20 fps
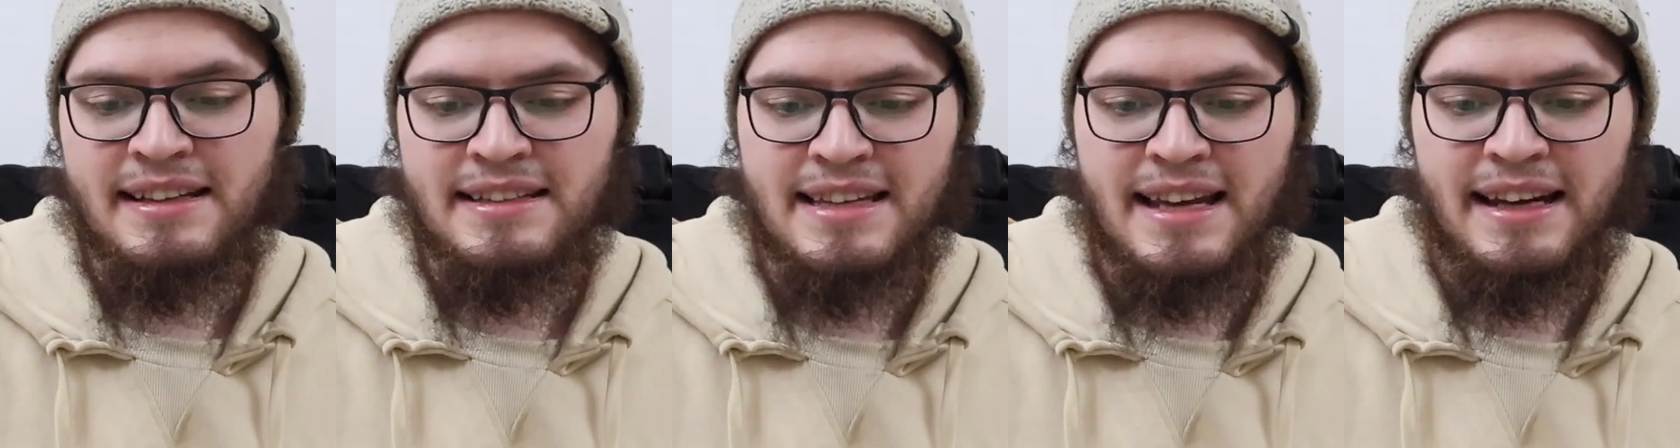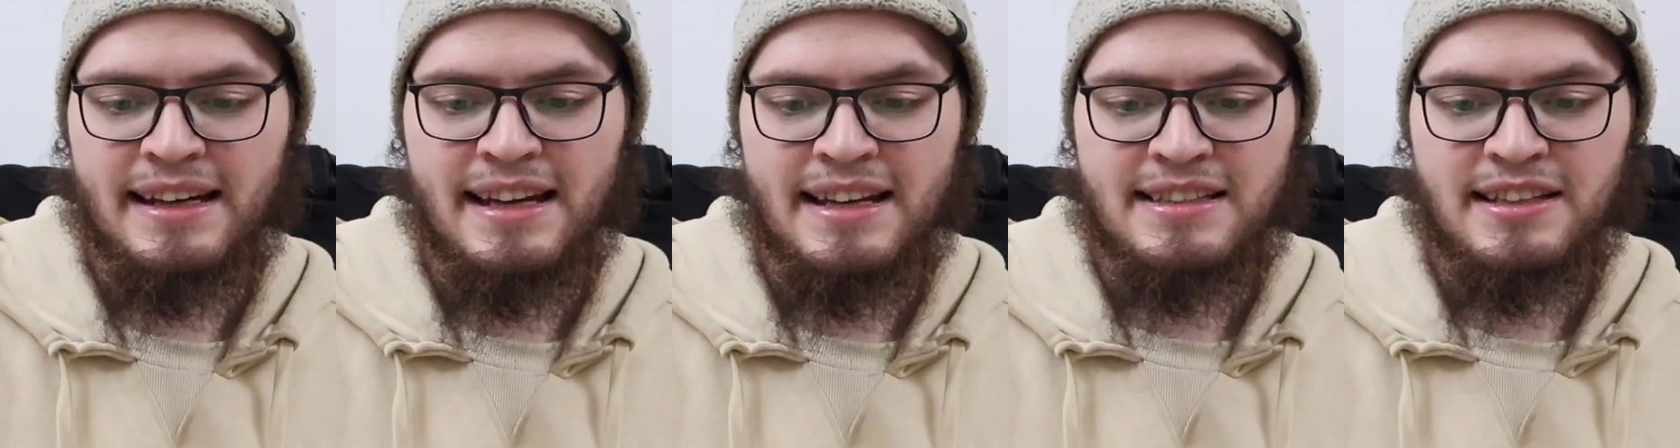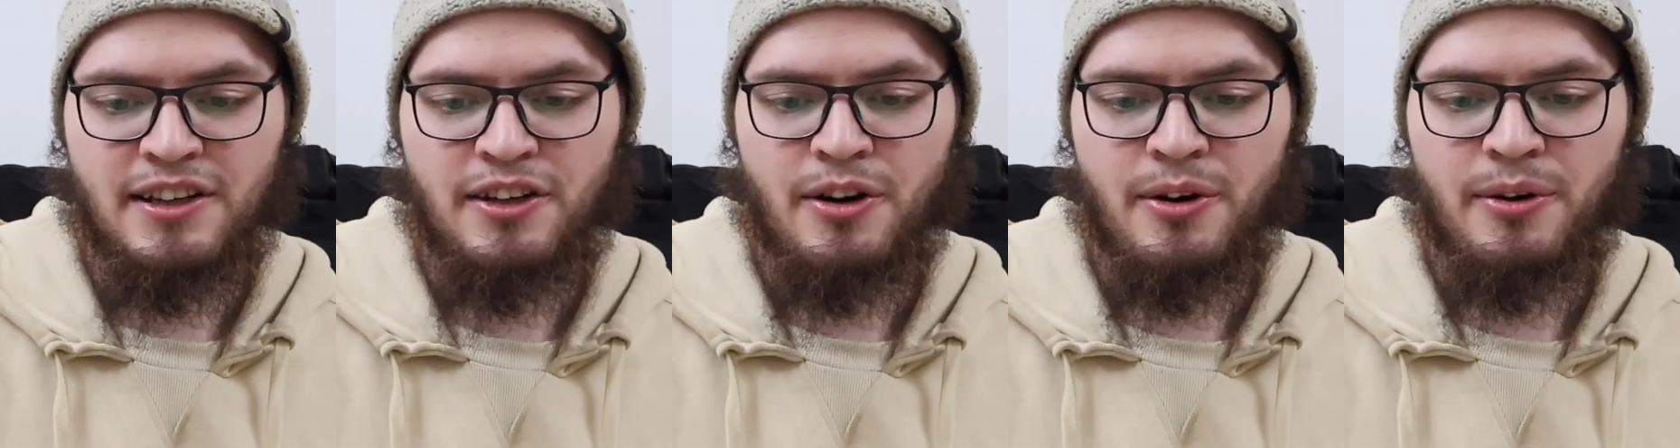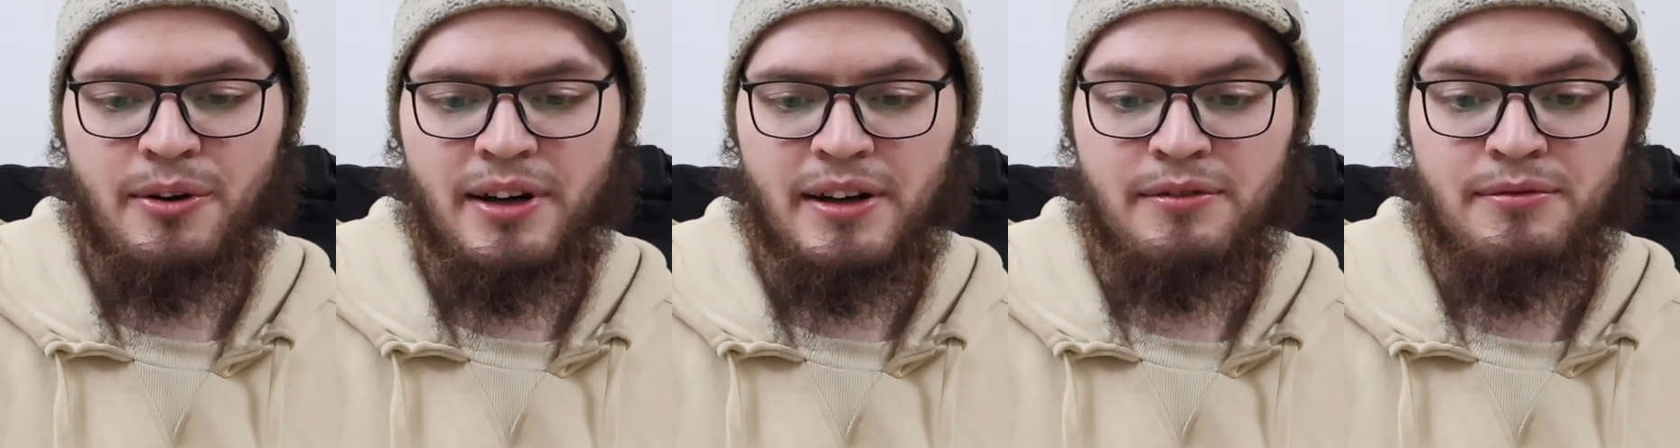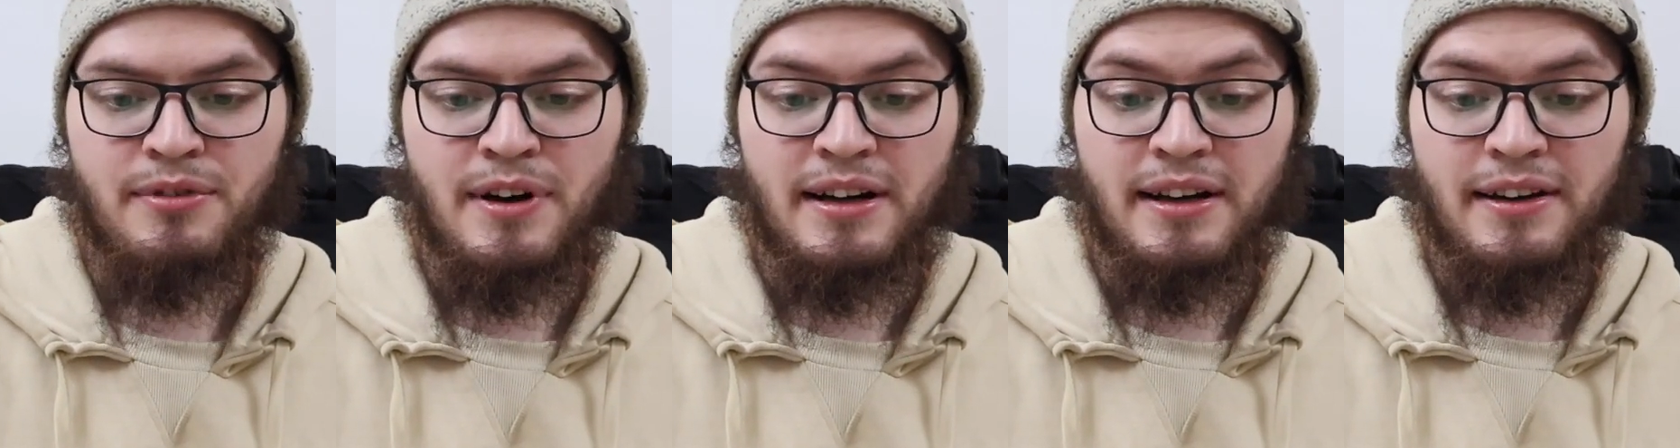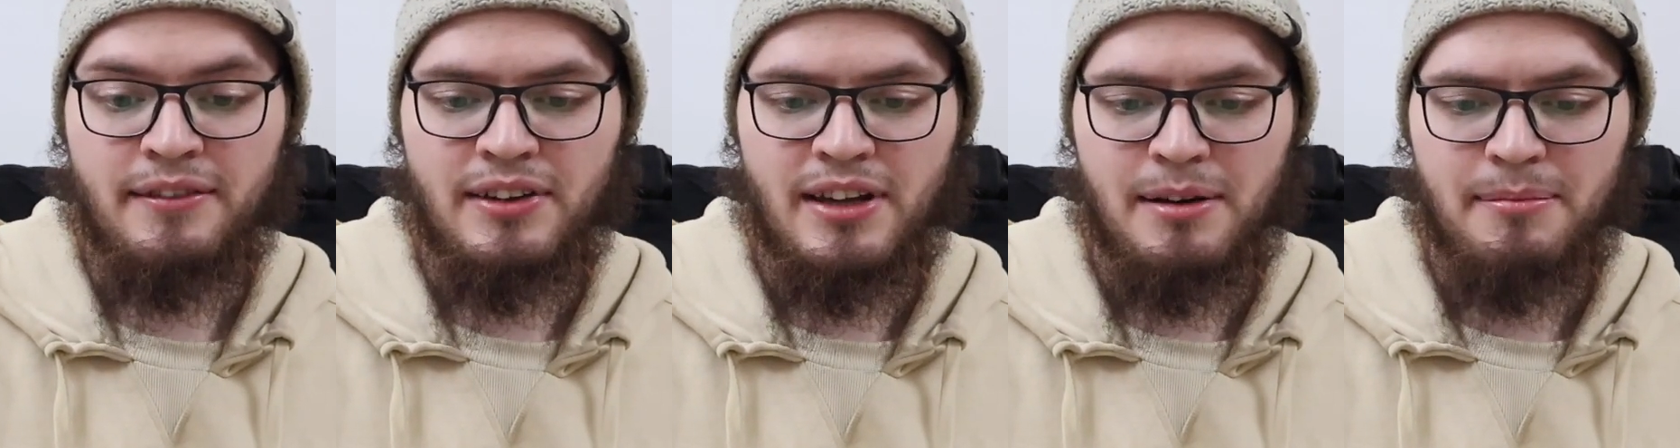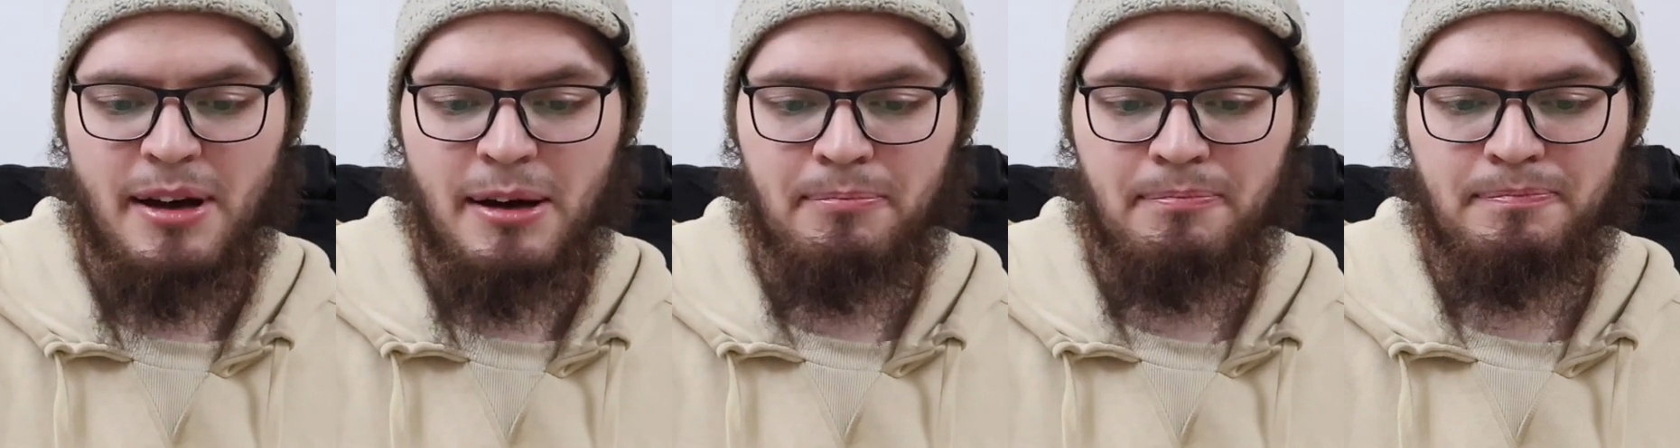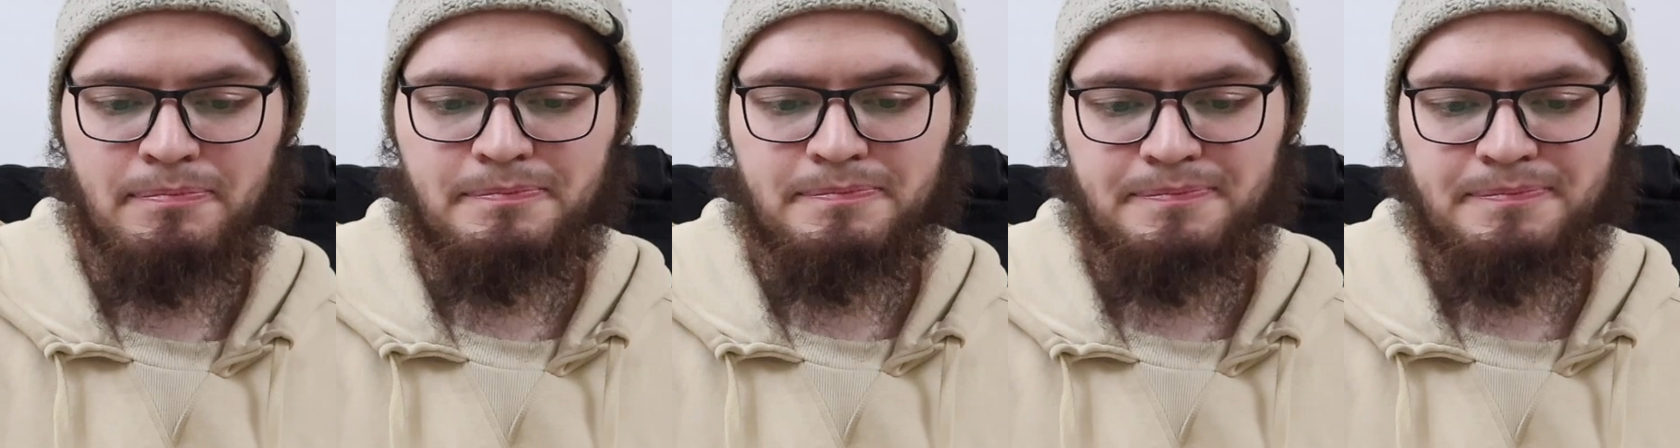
is that he doesn't go in front of the imam.